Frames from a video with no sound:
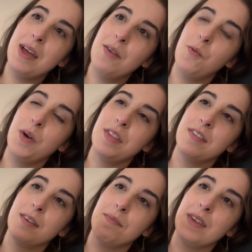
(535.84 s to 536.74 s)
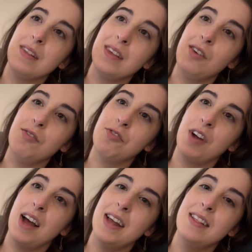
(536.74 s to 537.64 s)
with something that you
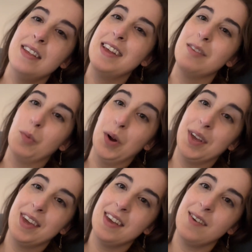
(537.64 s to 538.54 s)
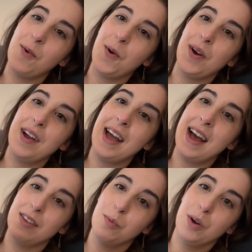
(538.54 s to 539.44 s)
tried that is working or
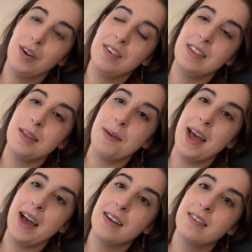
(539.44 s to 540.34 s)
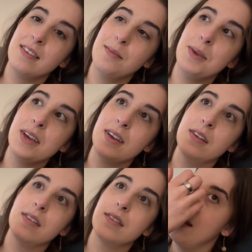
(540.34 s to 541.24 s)
has worked in the past,
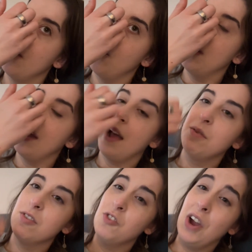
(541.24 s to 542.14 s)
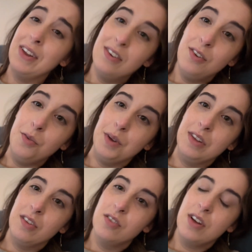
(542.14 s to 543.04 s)
because when I was trying to do
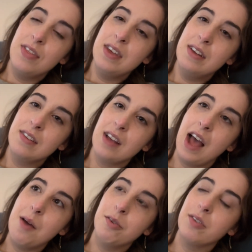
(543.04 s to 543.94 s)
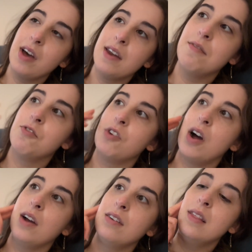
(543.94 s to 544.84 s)
research on this, I was kind
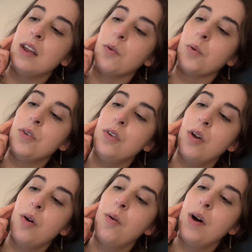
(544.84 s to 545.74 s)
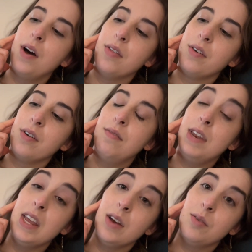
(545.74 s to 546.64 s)
shocked there were no other
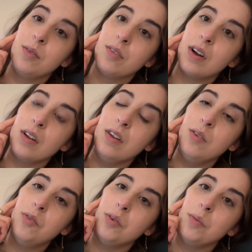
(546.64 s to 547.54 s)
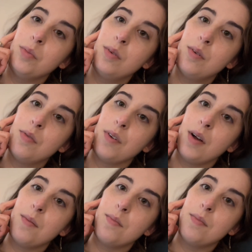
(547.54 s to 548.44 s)
videos on YouTube
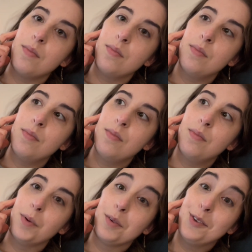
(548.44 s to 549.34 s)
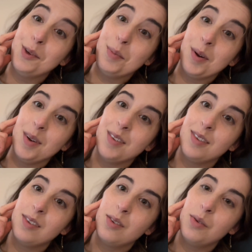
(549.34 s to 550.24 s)
from
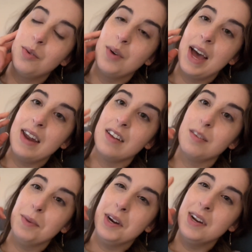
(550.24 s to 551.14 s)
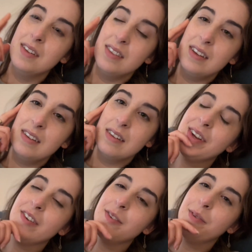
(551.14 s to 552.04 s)
booktubers who had experienced this.
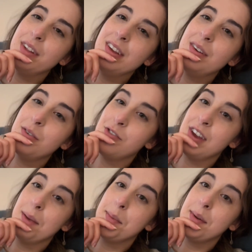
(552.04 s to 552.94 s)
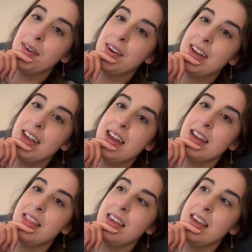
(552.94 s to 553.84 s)
There's really no shame about it, and I
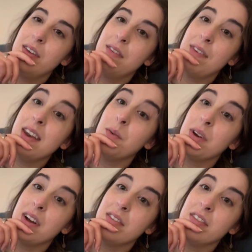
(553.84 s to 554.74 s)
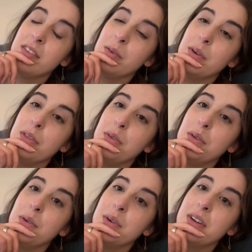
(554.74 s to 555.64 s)
think if anyone else is going
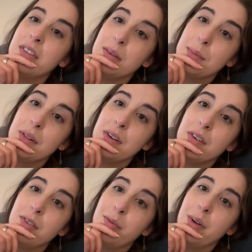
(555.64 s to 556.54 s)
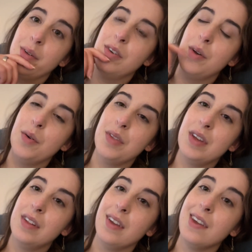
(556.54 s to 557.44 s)
through a similar struggle, know that
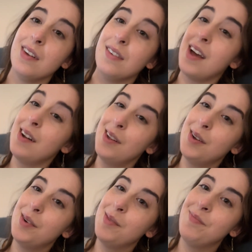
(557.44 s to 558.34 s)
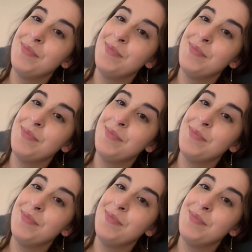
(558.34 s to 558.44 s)
you're not alone,